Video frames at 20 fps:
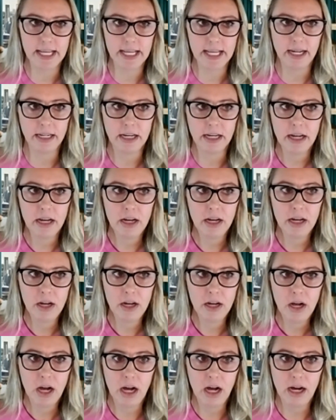that
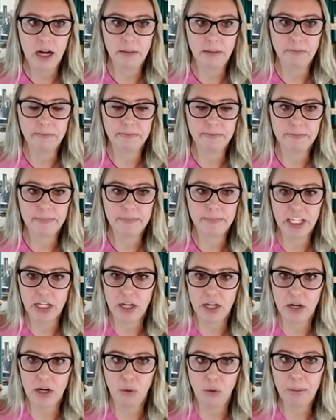the
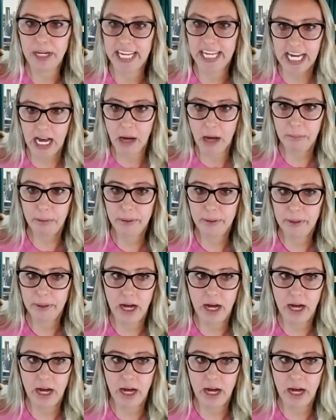opening up